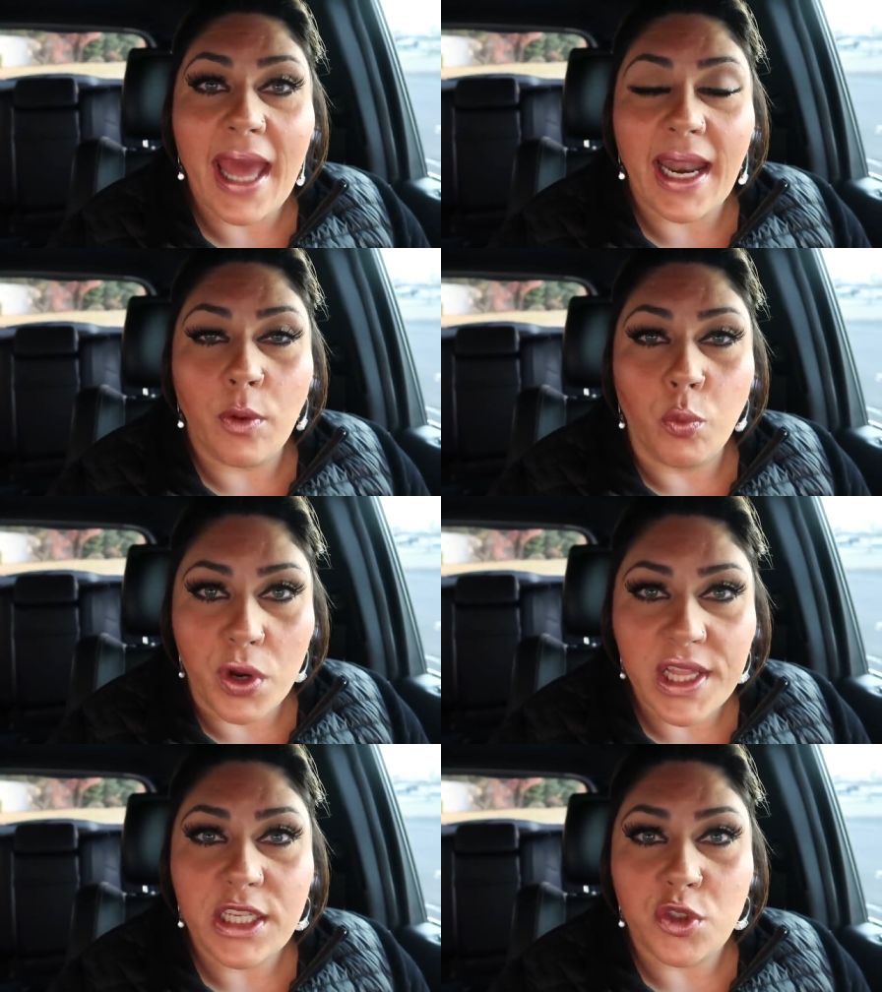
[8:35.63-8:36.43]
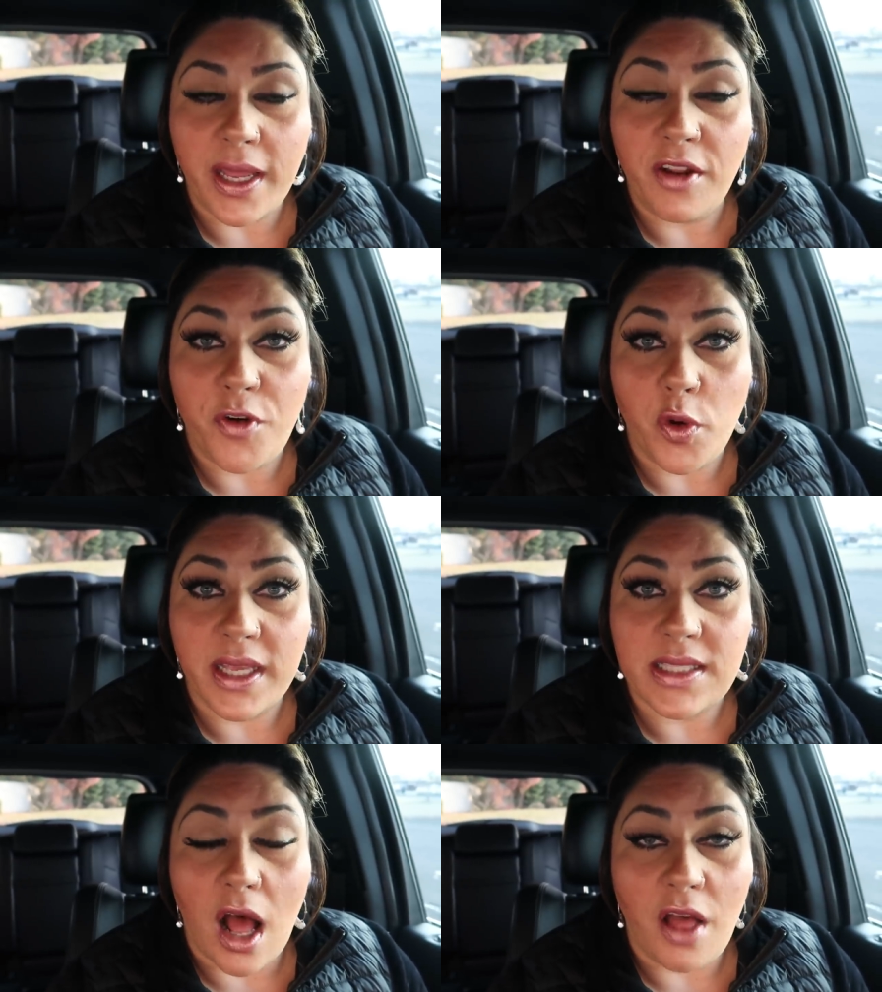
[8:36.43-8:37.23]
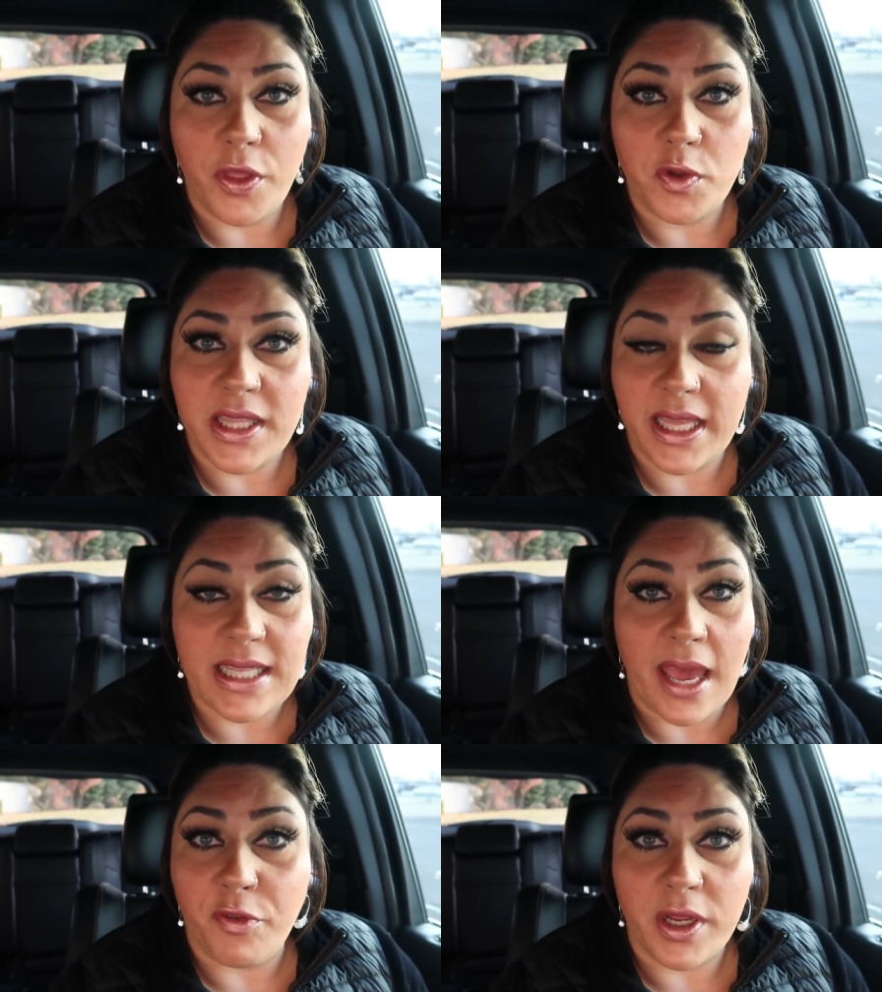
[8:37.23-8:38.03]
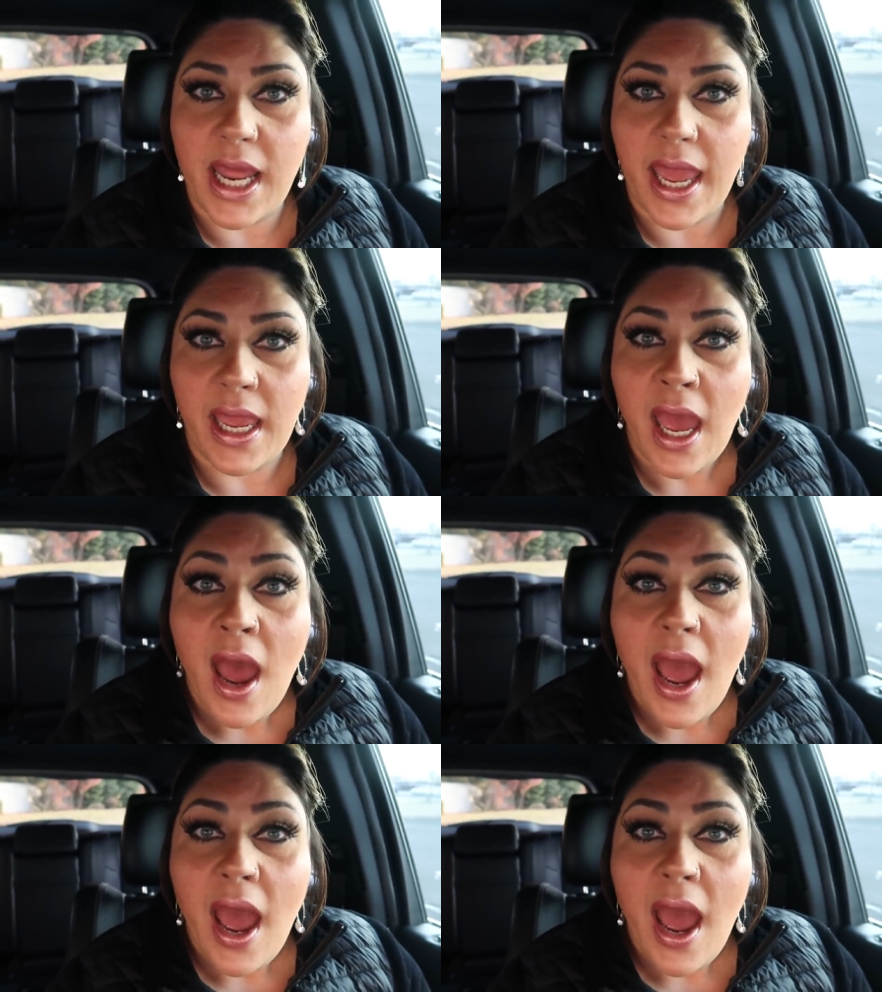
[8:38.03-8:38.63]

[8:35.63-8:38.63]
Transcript: And I really try to focus on those things every day.